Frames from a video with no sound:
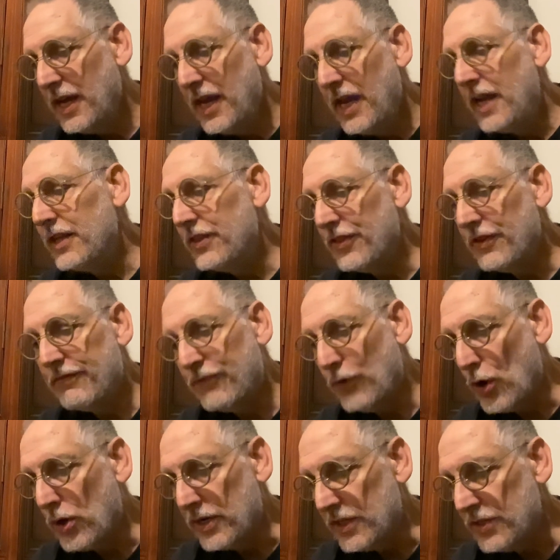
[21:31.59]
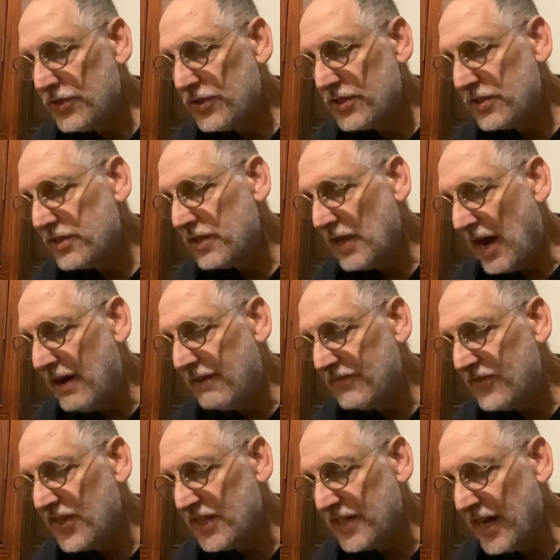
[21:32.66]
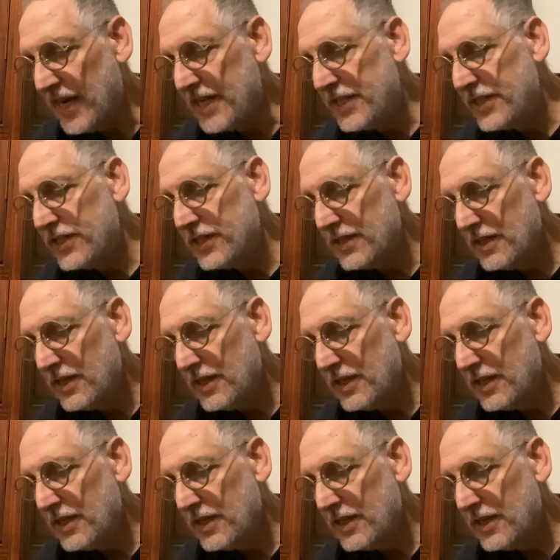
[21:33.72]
in the forests of the night,